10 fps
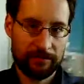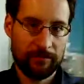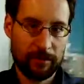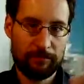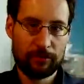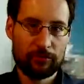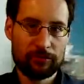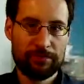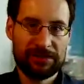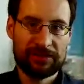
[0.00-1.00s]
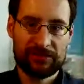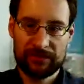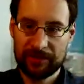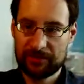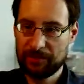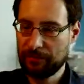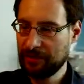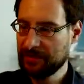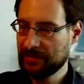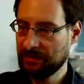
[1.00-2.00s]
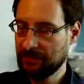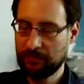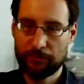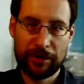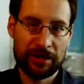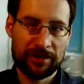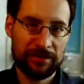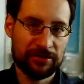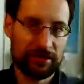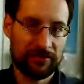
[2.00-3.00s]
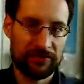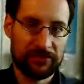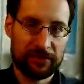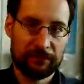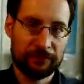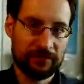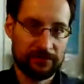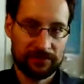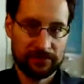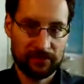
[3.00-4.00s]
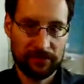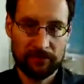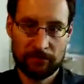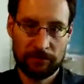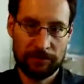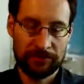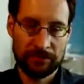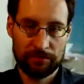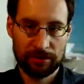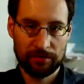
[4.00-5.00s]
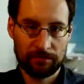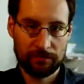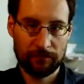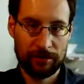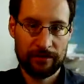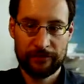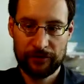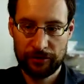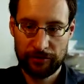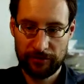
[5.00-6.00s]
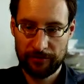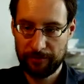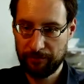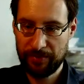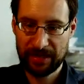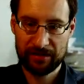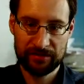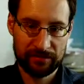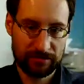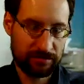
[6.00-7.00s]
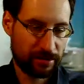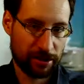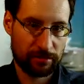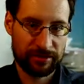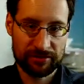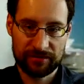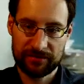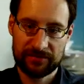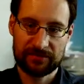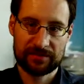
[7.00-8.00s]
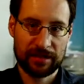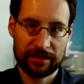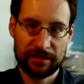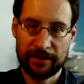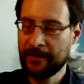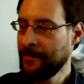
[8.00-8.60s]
a broken build system experience that breaking each other stuff with incompatible whatever backend garbage, it's like, yeah,